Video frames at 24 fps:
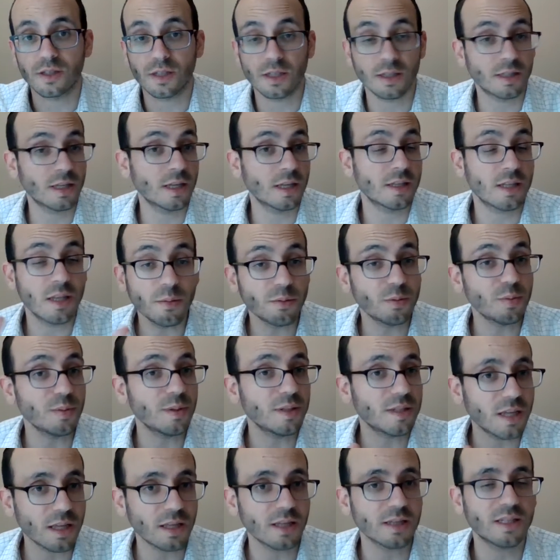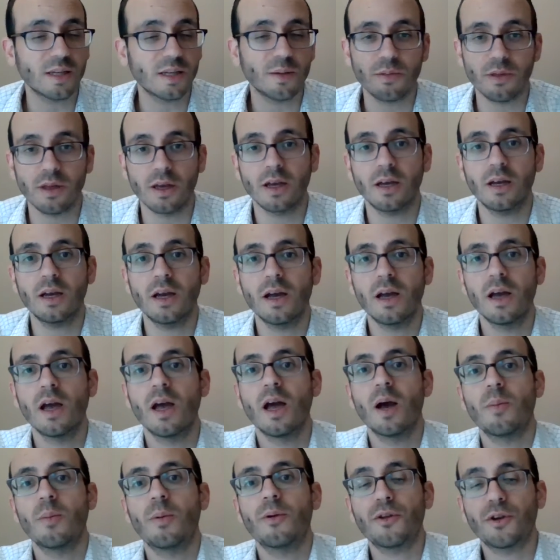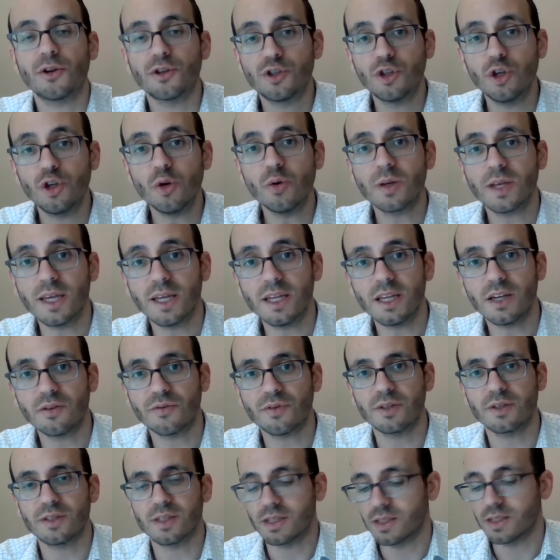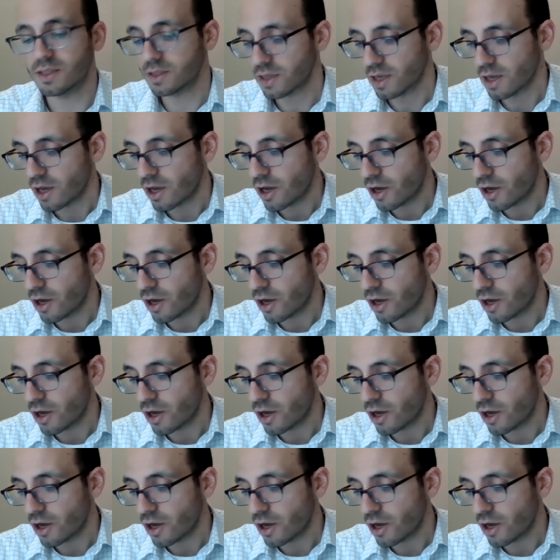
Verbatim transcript: because they seem to be saying the same thing, but there are two key differences.